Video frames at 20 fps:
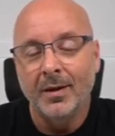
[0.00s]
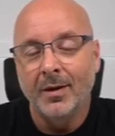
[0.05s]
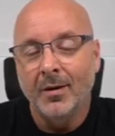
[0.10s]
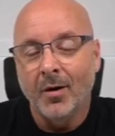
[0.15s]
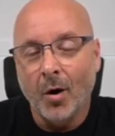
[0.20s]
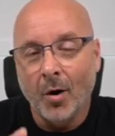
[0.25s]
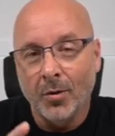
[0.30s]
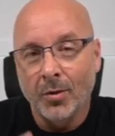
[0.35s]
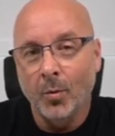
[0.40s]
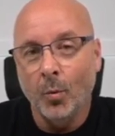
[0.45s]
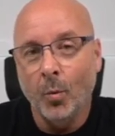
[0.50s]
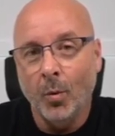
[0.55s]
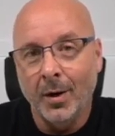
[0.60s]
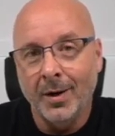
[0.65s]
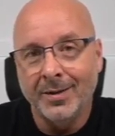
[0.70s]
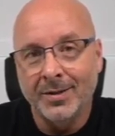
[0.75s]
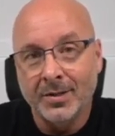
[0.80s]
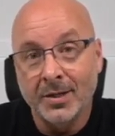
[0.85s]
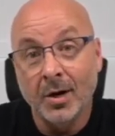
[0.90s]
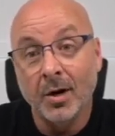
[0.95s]
are the
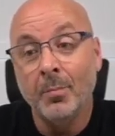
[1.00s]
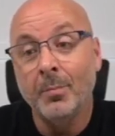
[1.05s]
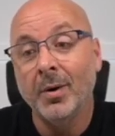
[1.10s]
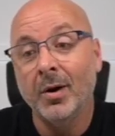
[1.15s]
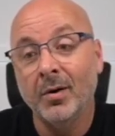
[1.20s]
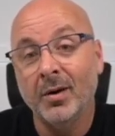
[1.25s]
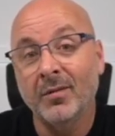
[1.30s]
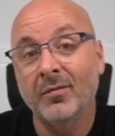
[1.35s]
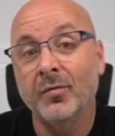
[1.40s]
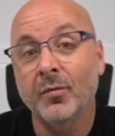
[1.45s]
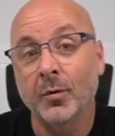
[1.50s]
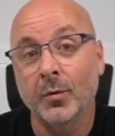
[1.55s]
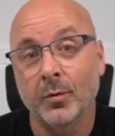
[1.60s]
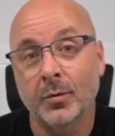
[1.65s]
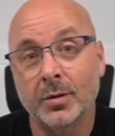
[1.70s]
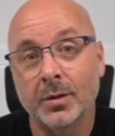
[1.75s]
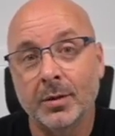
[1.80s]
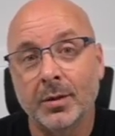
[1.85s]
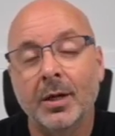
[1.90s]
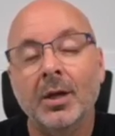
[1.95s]
ones that are bearing
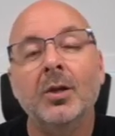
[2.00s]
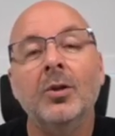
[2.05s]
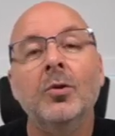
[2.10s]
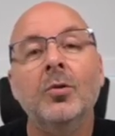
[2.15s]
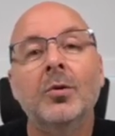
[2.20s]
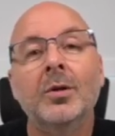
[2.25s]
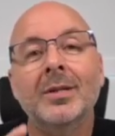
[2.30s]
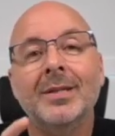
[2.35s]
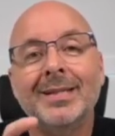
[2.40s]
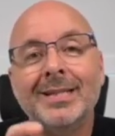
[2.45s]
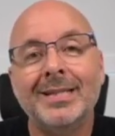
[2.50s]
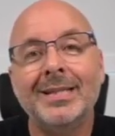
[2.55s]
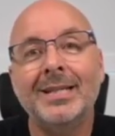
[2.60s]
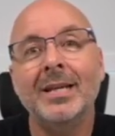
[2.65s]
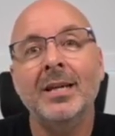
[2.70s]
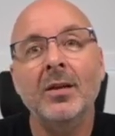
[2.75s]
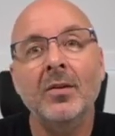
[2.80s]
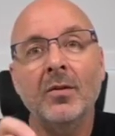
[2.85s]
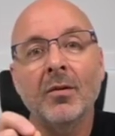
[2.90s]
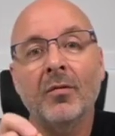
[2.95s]
fruit. You can
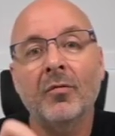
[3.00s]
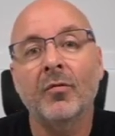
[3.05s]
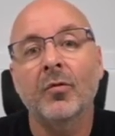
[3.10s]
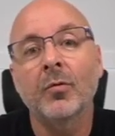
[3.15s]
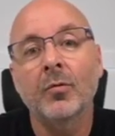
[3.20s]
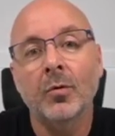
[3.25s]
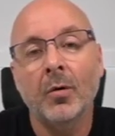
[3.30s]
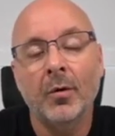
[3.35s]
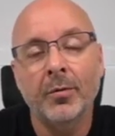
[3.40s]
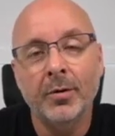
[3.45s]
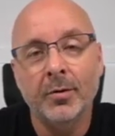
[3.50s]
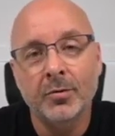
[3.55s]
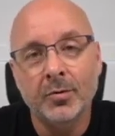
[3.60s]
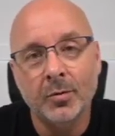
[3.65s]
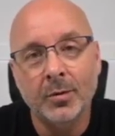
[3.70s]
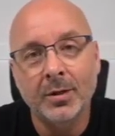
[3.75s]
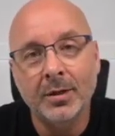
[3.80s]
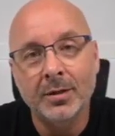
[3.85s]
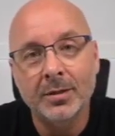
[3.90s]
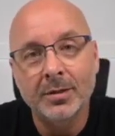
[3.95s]
see the fruit on their
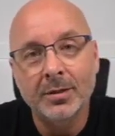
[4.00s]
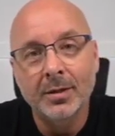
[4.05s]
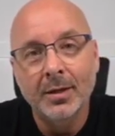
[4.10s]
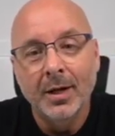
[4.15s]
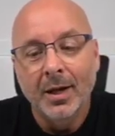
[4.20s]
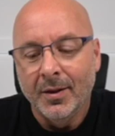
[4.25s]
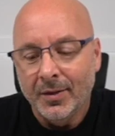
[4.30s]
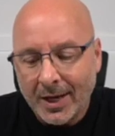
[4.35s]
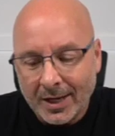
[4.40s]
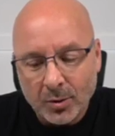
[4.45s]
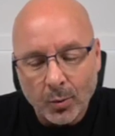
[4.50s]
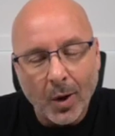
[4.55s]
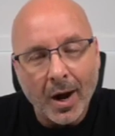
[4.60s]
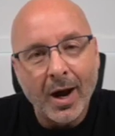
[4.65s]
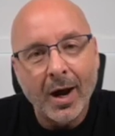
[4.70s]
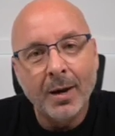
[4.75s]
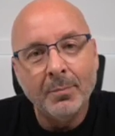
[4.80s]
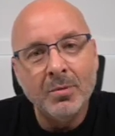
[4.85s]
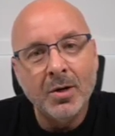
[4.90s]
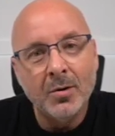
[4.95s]
trees. That's
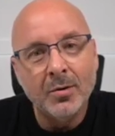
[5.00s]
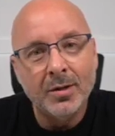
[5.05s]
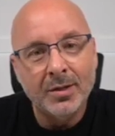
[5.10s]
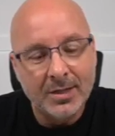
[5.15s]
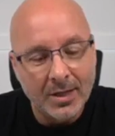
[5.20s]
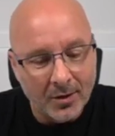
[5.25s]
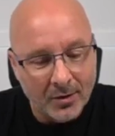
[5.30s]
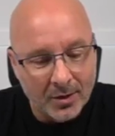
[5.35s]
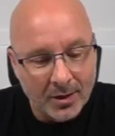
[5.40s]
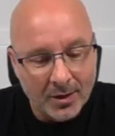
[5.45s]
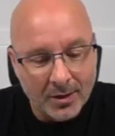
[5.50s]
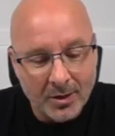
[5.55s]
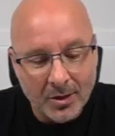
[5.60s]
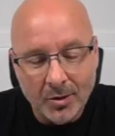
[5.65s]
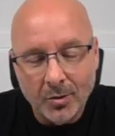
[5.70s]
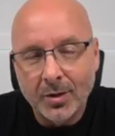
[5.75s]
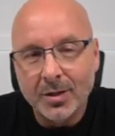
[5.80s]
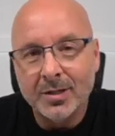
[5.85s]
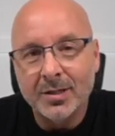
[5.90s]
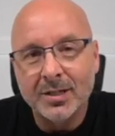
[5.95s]
why I'm here to tell you, you
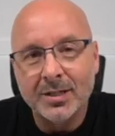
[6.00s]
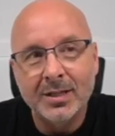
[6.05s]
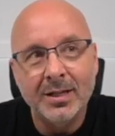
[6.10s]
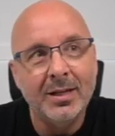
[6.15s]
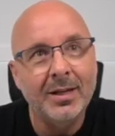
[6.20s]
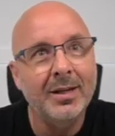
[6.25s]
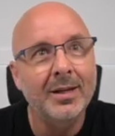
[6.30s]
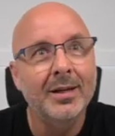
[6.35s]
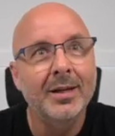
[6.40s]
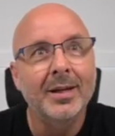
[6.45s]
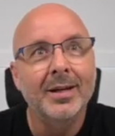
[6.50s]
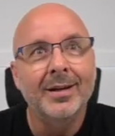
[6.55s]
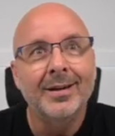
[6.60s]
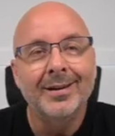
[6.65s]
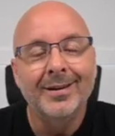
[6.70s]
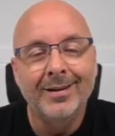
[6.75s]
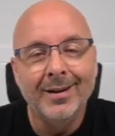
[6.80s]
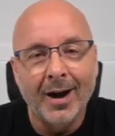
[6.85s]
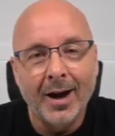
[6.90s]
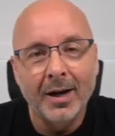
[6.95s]
can see
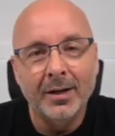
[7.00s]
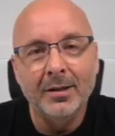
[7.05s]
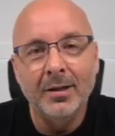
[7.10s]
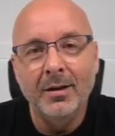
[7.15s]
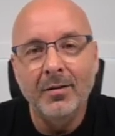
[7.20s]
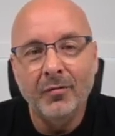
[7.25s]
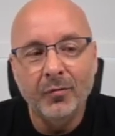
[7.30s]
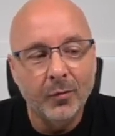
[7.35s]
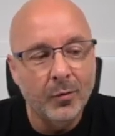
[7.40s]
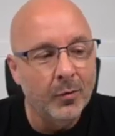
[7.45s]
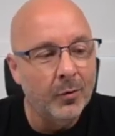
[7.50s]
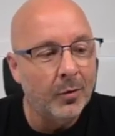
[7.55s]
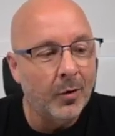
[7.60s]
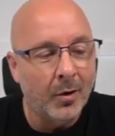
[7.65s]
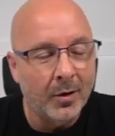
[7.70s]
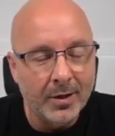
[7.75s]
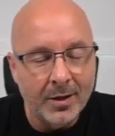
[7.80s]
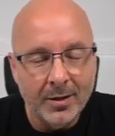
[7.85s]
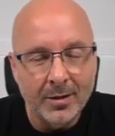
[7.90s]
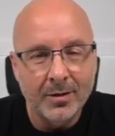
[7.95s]
godly fruit
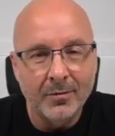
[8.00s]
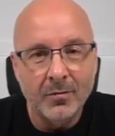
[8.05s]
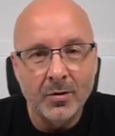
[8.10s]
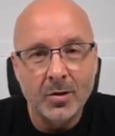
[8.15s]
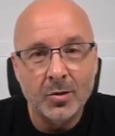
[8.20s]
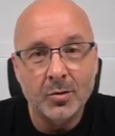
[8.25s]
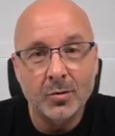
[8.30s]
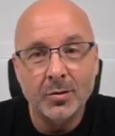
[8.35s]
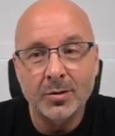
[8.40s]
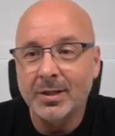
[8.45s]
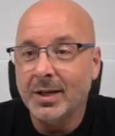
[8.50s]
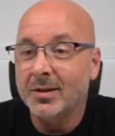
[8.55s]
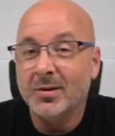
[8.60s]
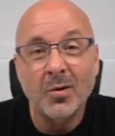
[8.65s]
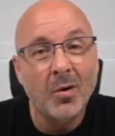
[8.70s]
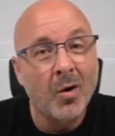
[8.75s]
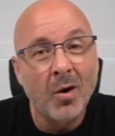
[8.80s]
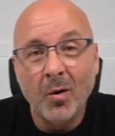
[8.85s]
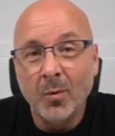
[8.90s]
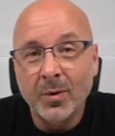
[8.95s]
on individuals that
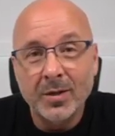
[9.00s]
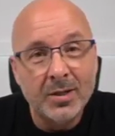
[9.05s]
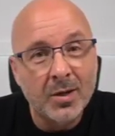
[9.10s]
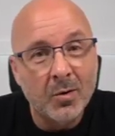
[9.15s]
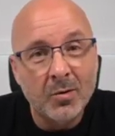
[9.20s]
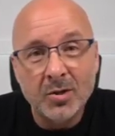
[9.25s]
don't always go to